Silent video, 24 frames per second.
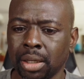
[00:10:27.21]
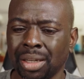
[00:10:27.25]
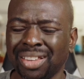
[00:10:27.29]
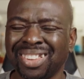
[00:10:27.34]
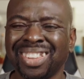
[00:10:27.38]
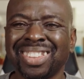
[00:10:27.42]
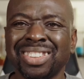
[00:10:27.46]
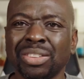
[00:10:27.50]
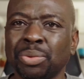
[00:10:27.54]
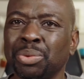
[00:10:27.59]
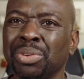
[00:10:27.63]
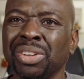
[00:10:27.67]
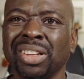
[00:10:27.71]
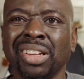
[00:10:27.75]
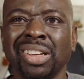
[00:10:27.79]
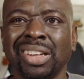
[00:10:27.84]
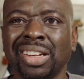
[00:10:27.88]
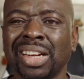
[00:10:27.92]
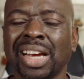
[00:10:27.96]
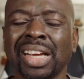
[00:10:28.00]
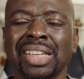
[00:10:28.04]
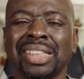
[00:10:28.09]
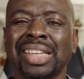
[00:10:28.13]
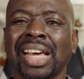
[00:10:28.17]
it's really
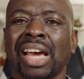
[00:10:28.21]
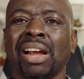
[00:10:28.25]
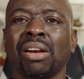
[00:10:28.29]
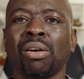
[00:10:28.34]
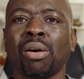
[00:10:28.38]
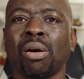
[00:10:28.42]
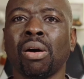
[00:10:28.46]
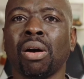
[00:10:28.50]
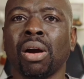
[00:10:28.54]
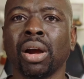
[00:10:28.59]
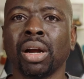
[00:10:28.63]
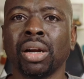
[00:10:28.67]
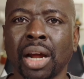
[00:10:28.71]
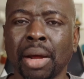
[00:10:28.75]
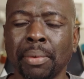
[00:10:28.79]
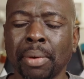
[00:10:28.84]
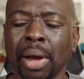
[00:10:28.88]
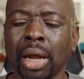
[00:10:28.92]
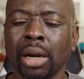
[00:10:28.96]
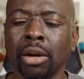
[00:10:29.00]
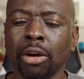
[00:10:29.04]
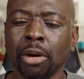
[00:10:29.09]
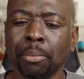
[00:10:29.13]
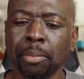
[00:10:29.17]
not that hard.
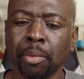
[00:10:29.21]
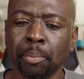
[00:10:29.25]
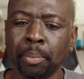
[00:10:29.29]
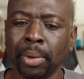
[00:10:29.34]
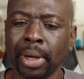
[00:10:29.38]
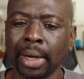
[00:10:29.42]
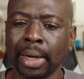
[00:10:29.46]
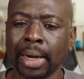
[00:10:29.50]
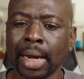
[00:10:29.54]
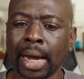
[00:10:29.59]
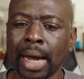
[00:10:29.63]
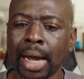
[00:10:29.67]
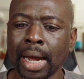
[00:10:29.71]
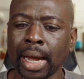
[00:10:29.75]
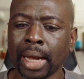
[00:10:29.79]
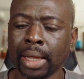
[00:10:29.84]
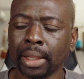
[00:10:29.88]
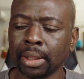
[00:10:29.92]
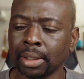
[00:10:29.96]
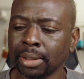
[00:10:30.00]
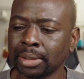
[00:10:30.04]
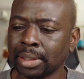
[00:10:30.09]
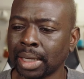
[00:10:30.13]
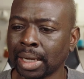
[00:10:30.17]
I know I'm a big guy. It
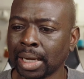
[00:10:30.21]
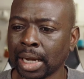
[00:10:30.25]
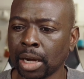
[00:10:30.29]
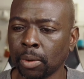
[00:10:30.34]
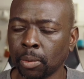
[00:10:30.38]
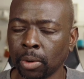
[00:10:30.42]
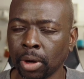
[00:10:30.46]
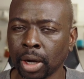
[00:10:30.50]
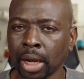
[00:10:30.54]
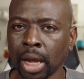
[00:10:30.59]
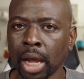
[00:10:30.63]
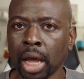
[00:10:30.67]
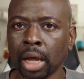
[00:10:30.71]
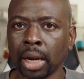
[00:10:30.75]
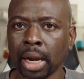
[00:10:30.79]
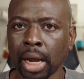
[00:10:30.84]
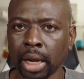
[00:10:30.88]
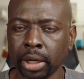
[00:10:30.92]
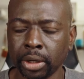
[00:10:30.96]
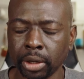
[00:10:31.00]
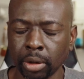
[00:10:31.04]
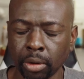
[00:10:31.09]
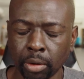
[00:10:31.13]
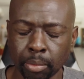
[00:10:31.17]
looks like I work out.
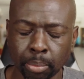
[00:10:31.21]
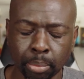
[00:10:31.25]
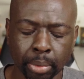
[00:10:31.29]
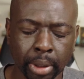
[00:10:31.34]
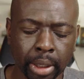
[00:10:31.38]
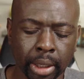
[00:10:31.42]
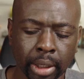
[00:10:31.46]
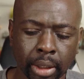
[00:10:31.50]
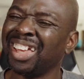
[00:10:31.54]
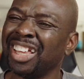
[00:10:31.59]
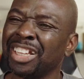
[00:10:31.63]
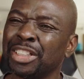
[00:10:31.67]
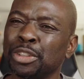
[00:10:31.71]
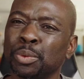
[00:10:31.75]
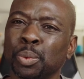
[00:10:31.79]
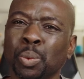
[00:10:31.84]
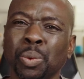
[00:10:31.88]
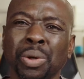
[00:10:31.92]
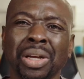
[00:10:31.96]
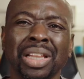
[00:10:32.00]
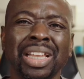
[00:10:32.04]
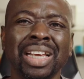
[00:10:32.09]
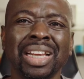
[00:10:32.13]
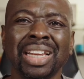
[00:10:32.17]
I do, but it's
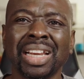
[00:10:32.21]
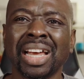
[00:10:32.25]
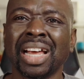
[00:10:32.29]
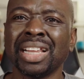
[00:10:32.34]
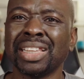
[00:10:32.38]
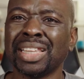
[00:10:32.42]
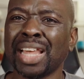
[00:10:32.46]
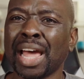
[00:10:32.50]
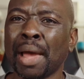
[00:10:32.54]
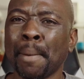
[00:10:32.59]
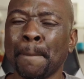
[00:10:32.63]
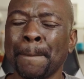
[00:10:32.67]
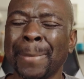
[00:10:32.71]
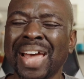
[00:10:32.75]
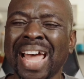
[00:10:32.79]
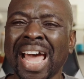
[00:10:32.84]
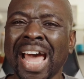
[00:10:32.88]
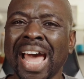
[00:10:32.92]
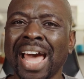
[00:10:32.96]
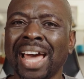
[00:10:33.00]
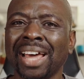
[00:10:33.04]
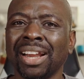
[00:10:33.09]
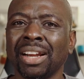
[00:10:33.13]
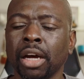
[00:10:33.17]
really not that
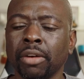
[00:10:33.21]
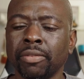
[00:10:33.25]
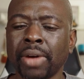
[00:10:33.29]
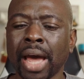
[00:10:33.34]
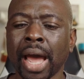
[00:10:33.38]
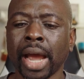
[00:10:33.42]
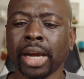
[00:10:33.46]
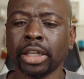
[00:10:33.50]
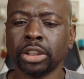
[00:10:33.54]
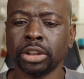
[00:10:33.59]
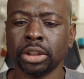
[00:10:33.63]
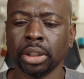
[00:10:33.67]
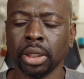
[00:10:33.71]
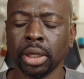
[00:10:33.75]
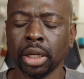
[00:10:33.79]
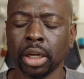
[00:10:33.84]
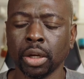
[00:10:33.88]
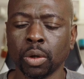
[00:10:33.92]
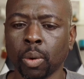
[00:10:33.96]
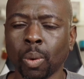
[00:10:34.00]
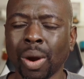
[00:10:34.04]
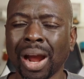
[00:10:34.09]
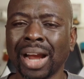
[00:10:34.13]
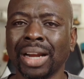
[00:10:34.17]
bad of actually
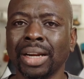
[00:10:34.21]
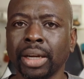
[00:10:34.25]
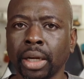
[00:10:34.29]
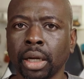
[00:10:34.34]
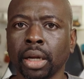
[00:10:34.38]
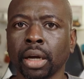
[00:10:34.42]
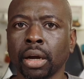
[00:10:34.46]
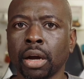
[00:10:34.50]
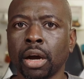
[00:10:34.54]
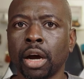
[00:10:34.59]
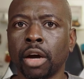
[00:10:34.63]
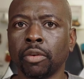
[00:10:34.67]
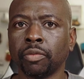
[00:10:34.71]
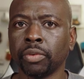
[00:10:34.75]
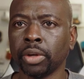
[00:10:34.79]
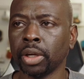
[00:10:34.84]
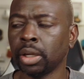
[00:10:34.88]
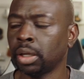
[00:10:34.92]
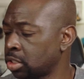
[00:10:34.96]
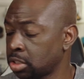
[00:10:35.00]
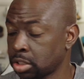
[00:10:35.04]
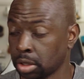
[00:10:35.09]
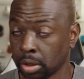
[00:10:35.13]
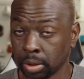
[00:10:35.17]
grinding a
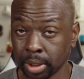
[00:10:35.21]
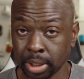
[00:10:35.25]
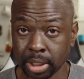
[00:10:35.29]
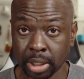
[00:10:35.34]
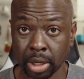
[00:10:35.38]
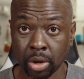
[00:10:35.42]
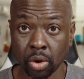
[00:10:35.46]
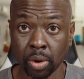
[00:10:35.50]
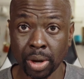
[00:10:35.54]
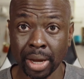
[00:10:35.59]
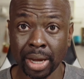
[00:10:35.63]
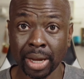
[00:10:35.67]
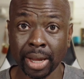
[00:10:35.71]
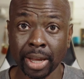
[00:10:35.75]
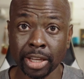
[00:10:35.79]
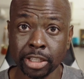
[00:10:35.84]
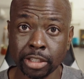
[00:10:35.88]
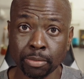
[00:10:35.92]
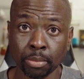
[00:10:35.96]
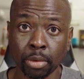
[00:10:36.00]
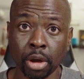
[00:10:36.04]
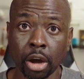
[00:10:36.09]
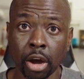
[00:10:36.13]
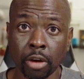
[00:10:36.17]
coffee. So let's go ahead and get
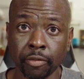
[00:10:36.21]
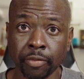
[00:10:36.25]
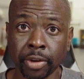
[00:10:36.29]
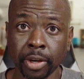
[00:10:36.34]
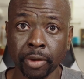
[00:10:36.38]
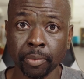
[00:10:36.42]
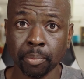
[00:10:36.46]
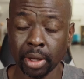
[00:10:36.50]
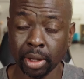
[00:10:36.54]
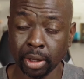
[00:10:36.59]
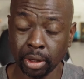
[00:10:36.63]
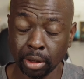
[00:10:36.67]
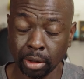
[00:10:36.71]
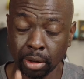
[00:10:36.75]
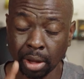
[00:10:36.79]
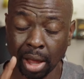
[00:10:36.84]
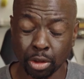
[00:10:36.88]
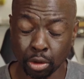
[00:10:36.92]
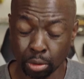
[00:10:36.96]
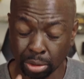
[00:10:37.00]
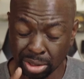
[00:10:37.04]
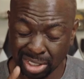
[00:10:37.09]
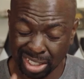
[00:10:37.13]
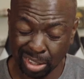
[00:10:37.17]
some coffee and
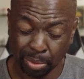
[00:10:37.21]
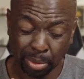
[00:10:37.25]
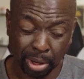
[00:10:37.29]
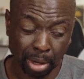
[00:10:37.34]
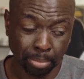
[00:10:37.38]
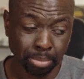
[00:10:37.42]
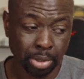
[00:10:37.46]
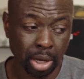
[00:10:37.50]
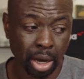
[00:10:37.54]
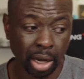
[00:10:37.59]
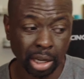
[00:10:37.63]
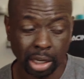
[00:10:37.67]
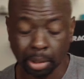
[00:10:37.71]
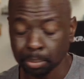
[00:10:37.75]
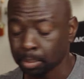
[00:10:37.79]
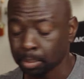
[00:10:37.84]
you'll see what I'm talking